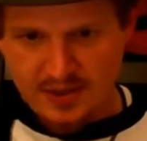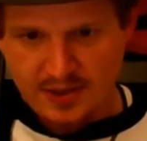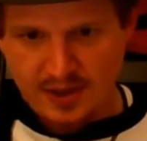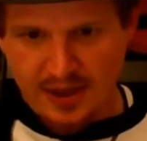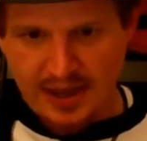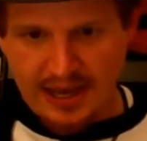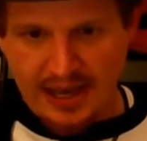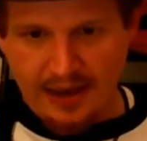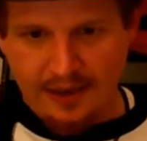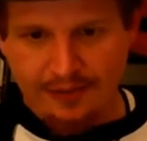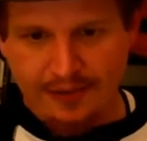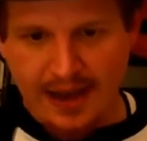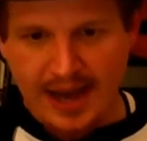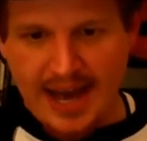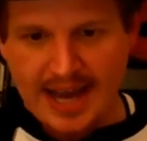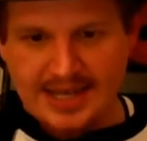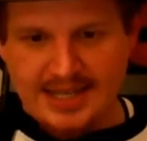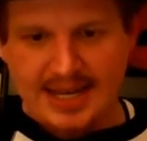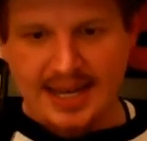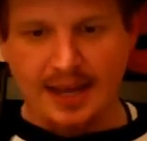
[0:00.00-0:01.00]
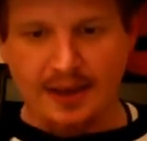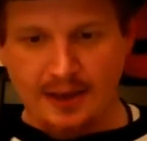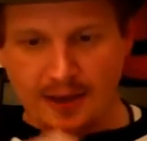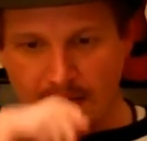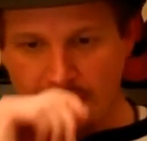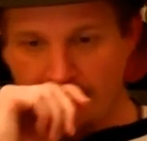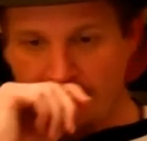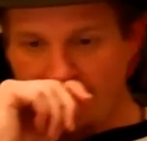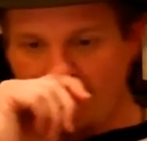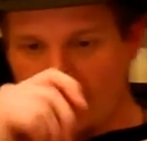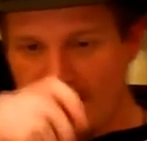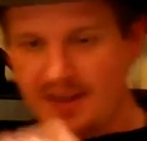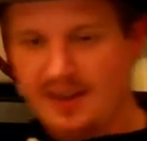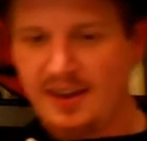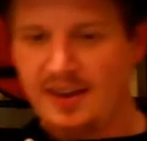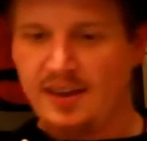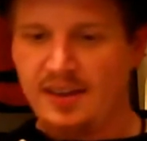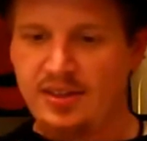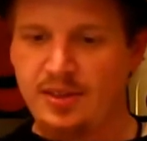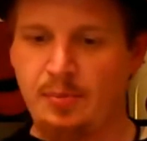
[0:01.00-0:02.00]
so, like, if I tell you,
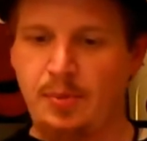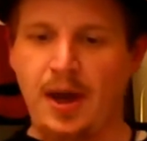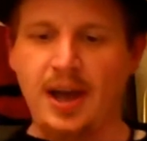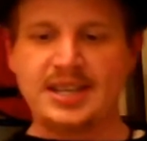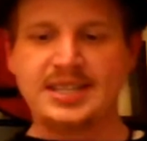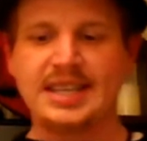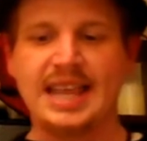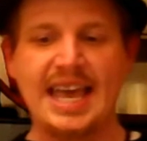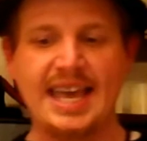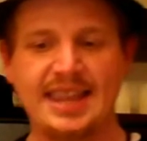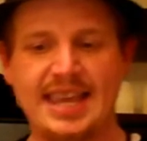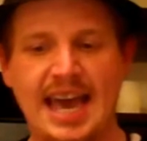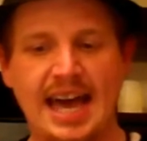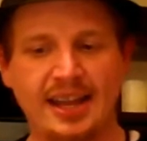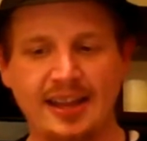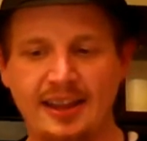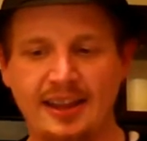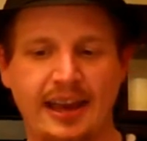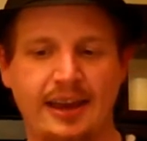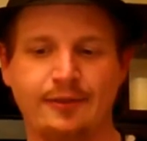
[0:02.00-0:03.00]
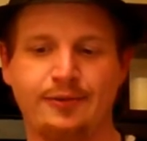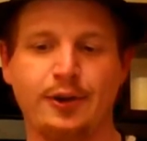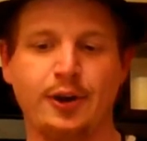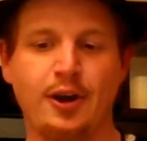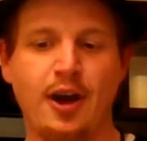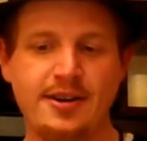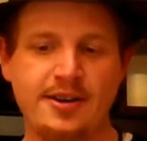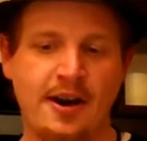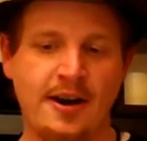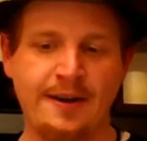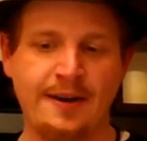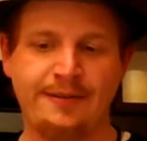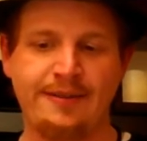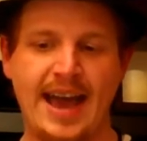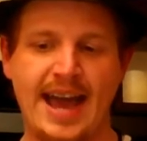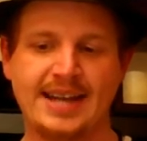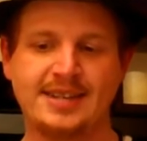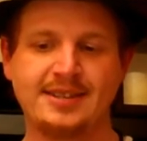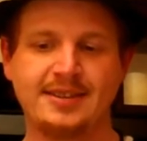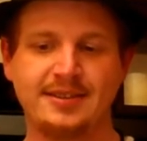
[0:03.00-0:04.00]
the box lay in the alley like a forgotten
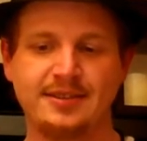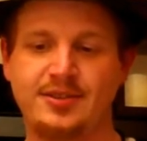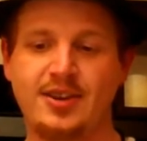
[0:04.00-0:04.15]
artifact,